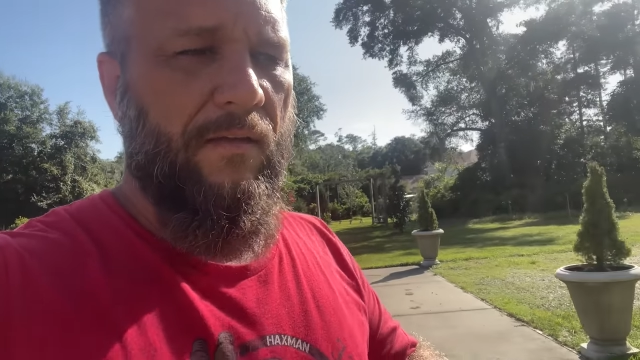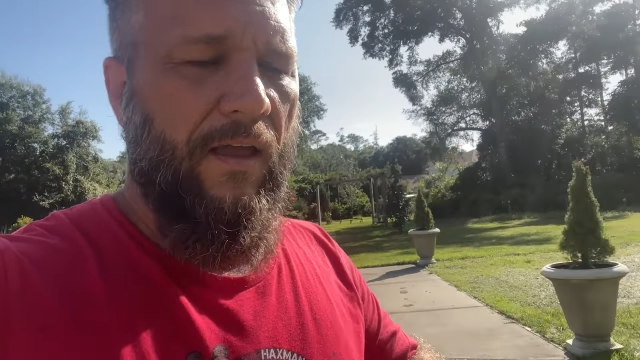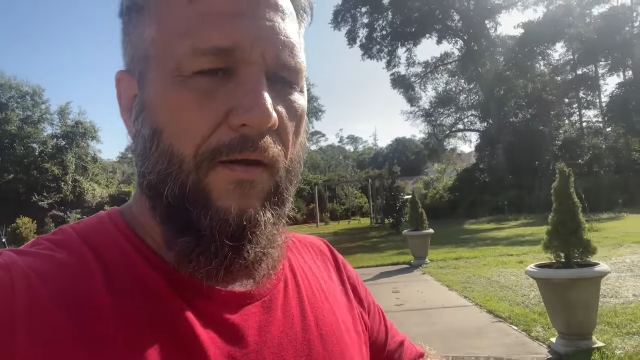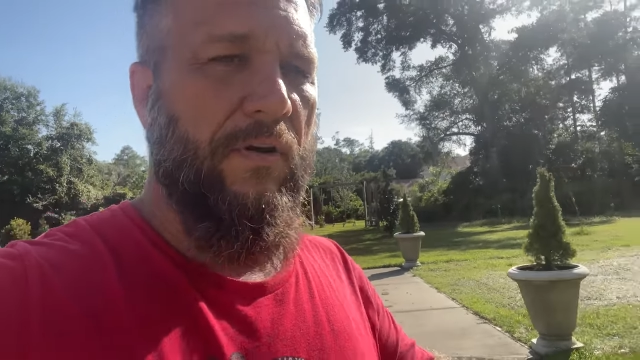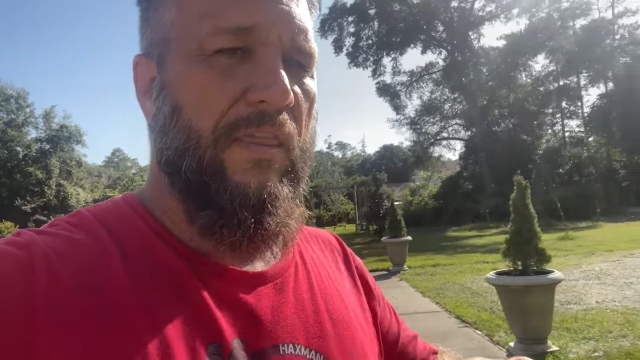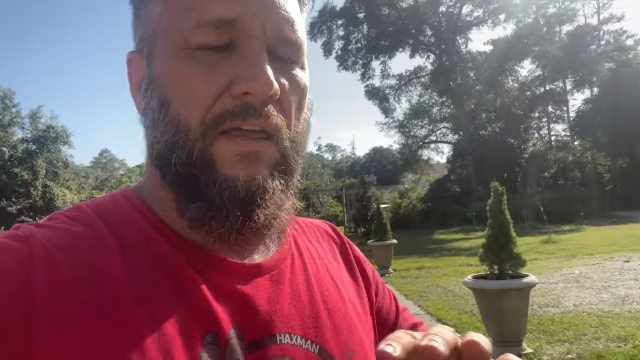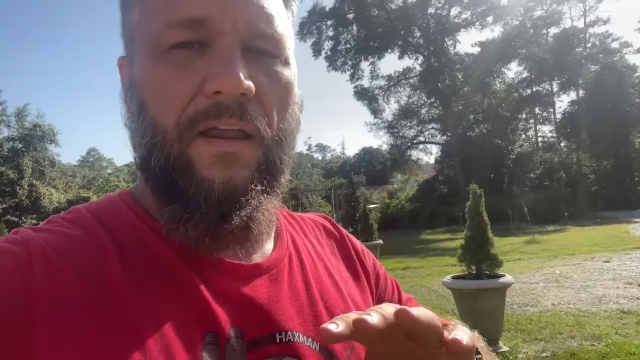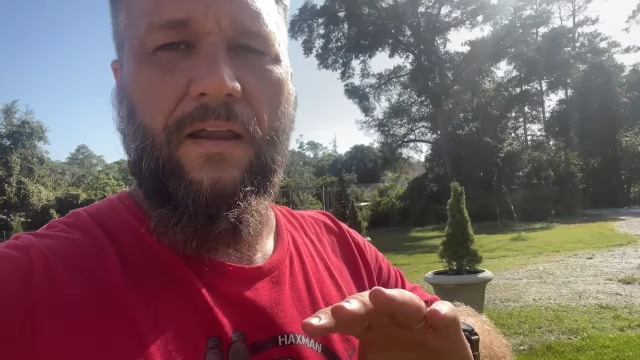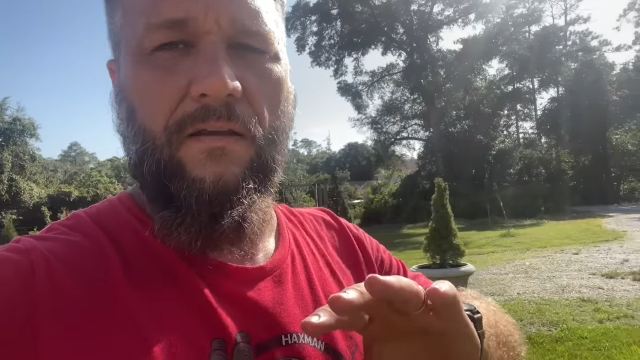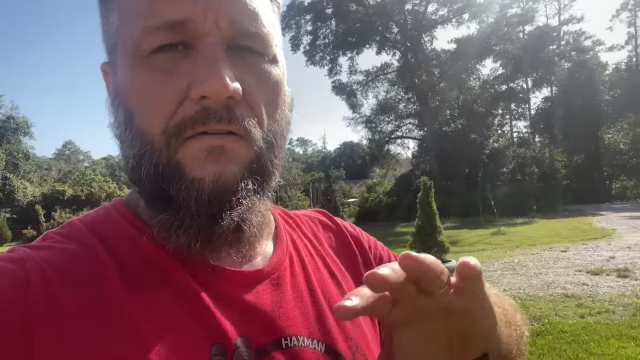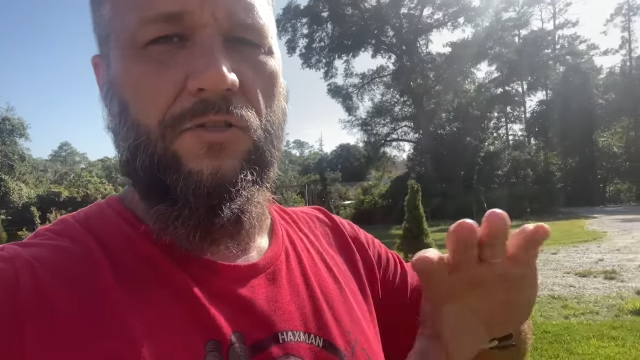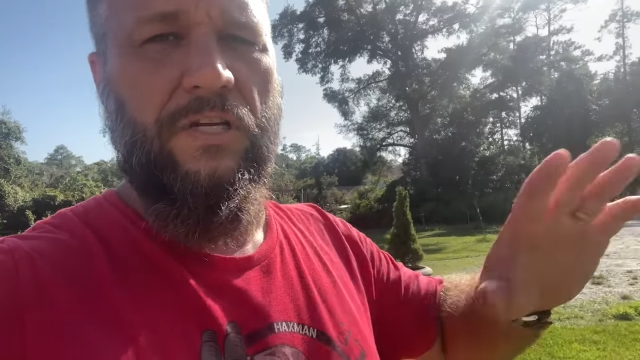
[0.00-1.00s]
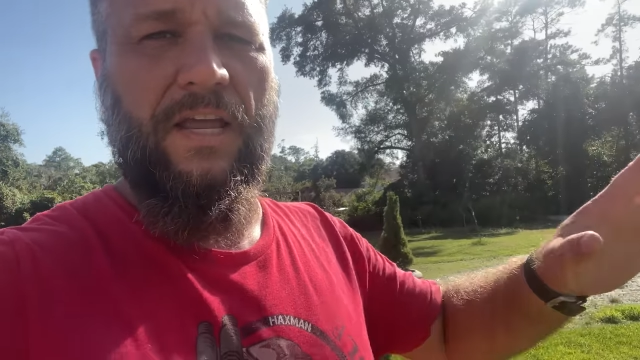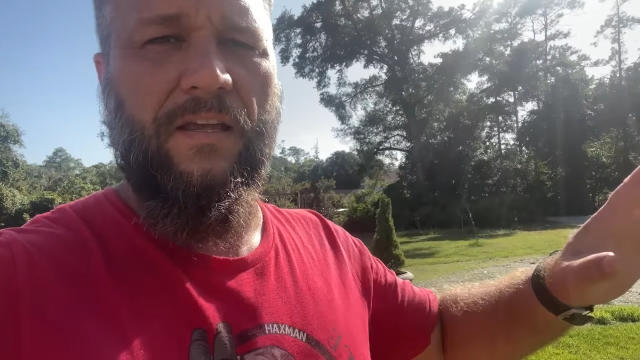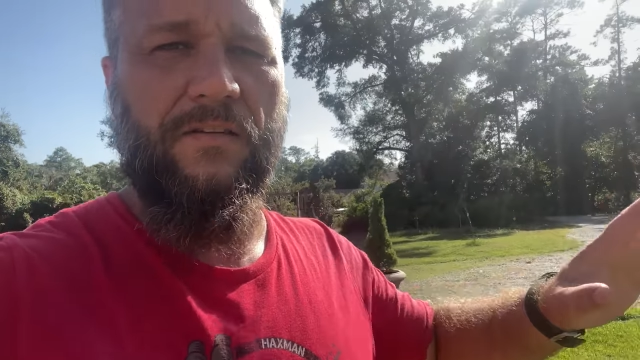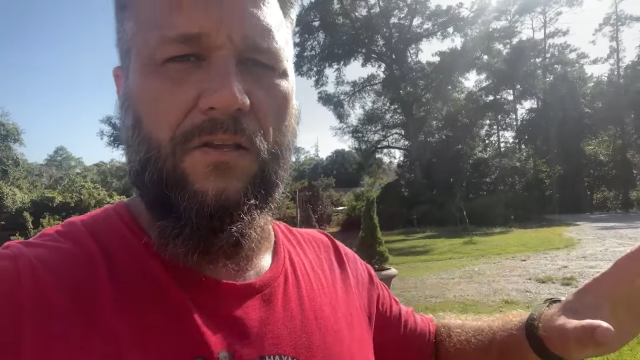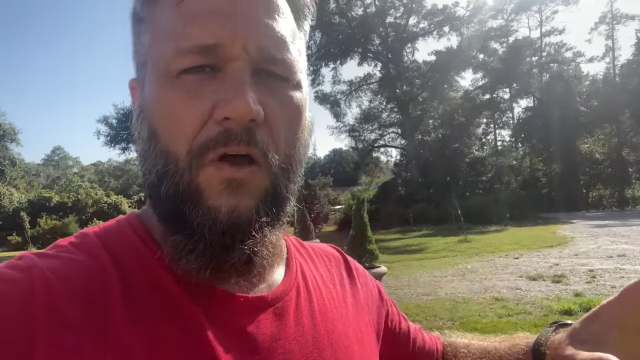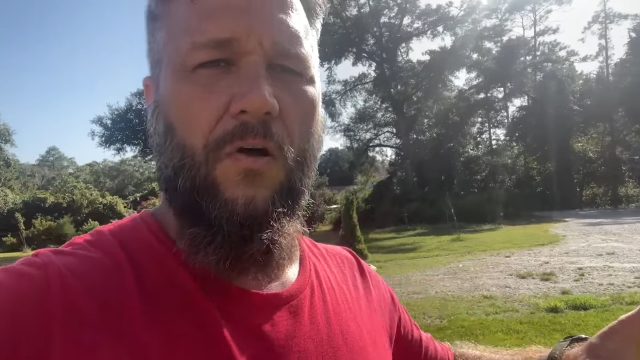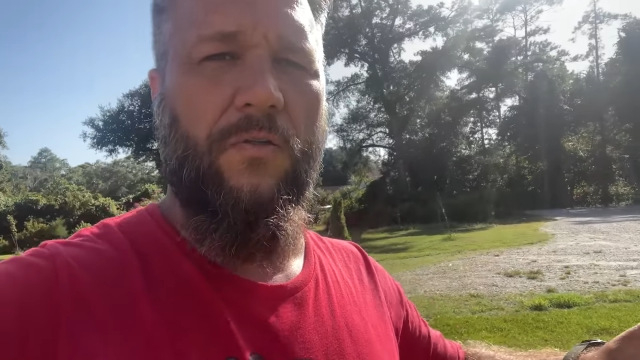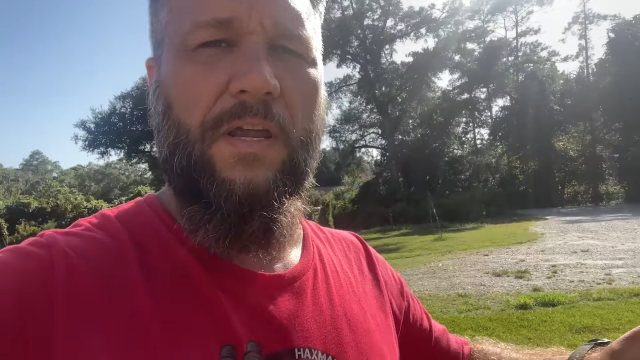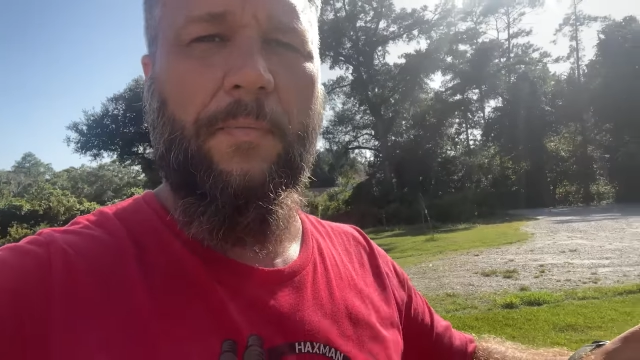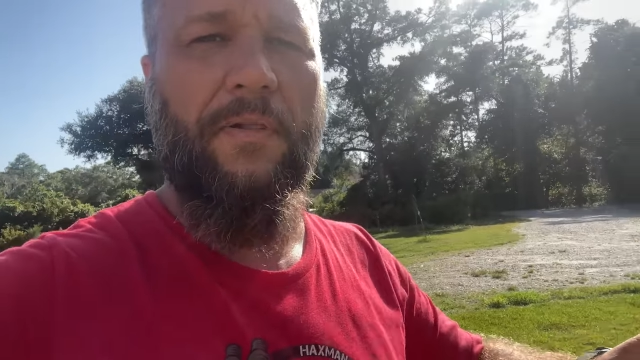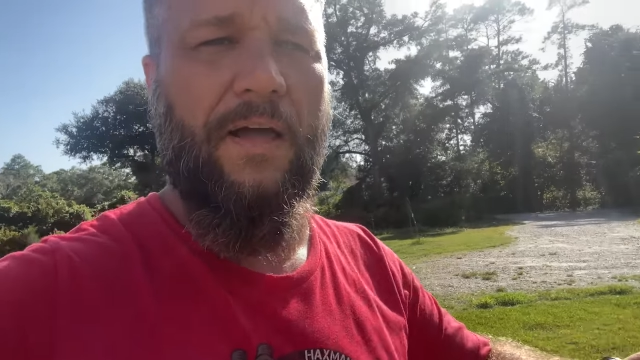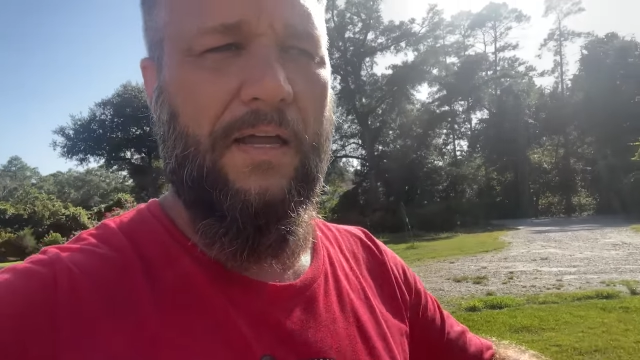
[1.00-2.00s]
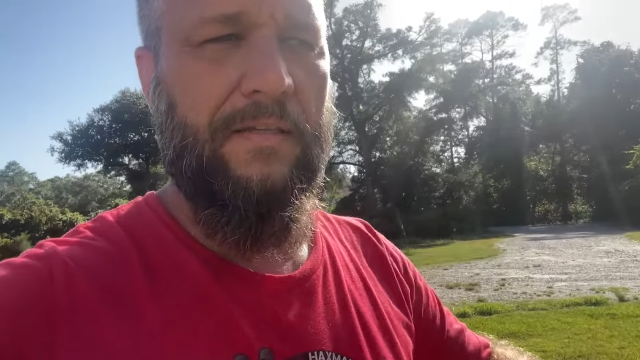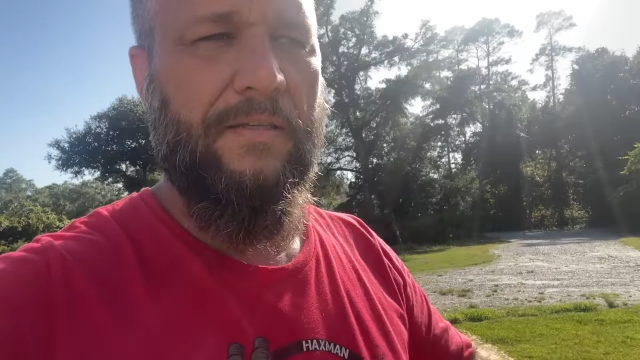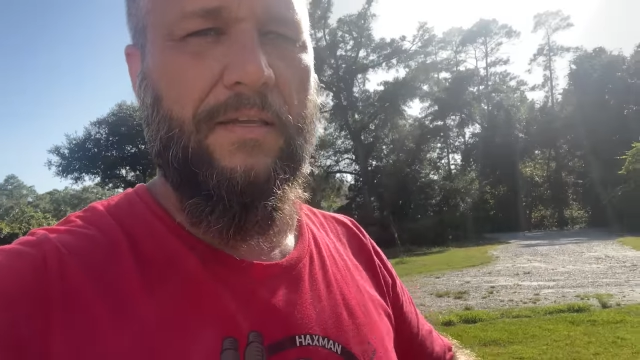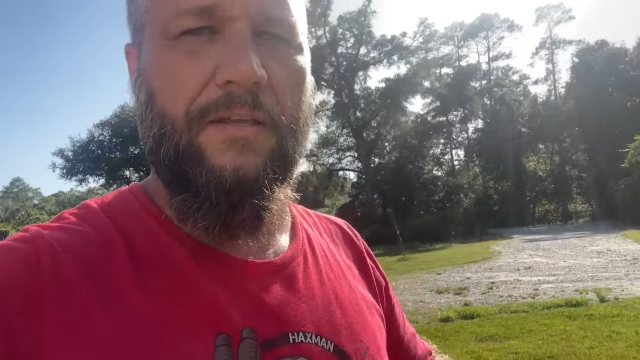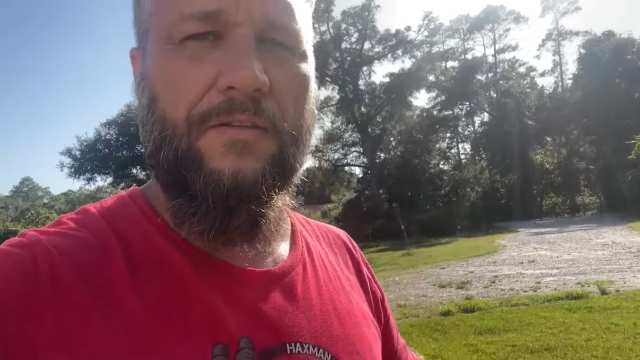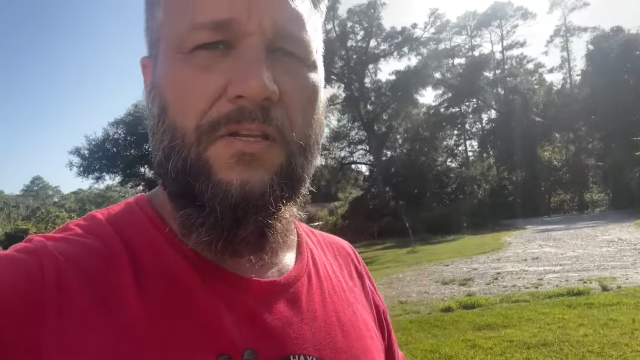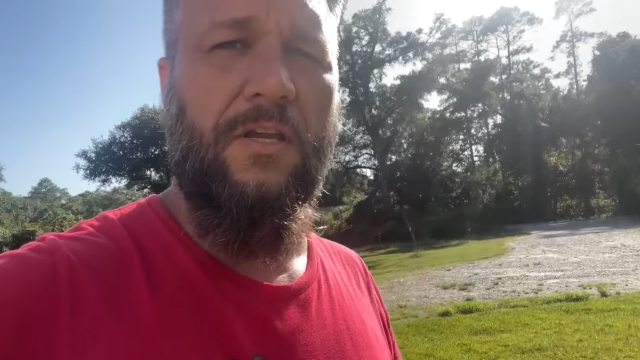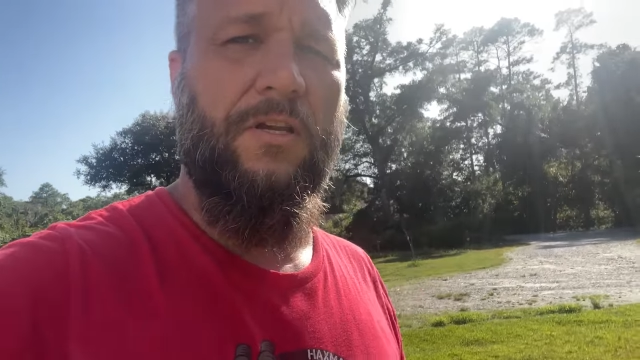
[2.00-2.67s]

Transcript: Everything, she has all the appliances.